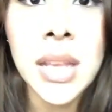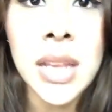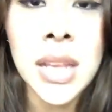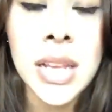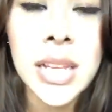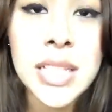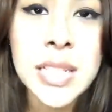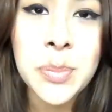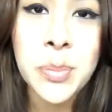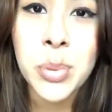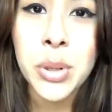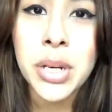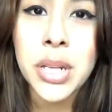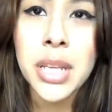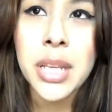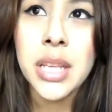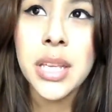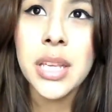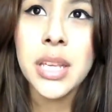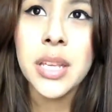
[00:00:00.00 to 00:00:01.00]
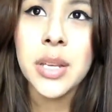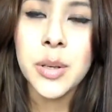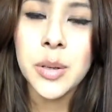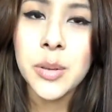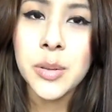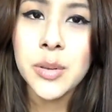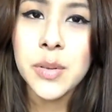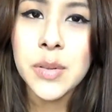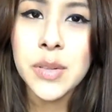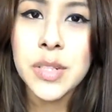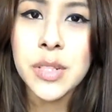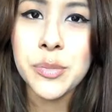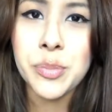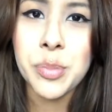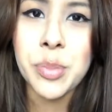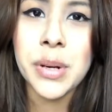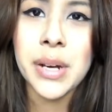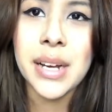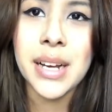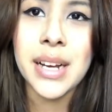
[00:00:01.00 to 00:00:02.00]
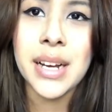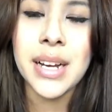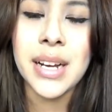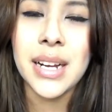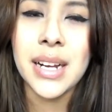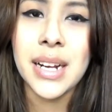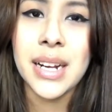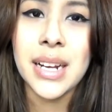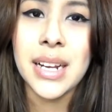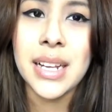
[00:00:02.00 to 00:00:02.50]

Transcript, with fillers: it's pretty huge, but